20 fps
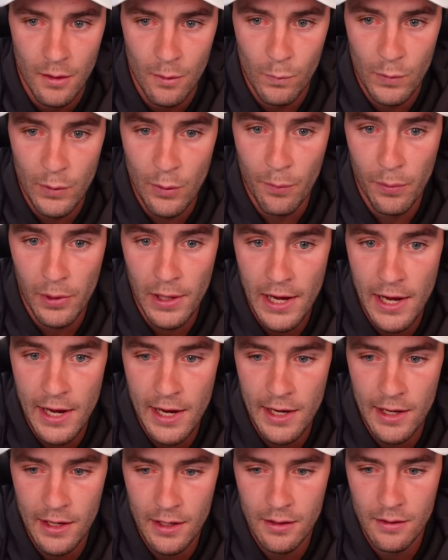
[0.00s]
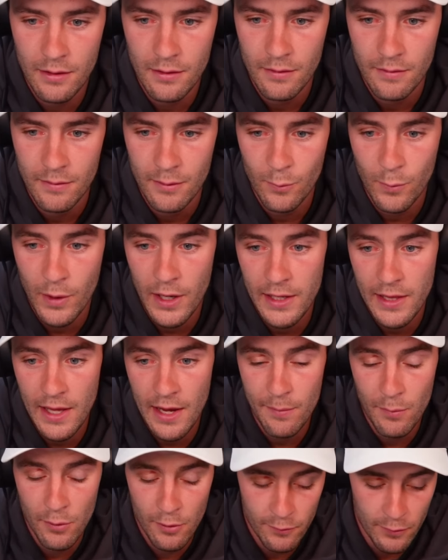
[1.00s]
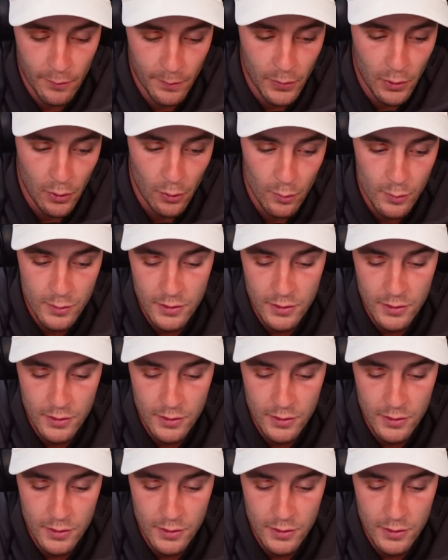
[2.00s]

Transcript: we were playing and the way they moved the ball.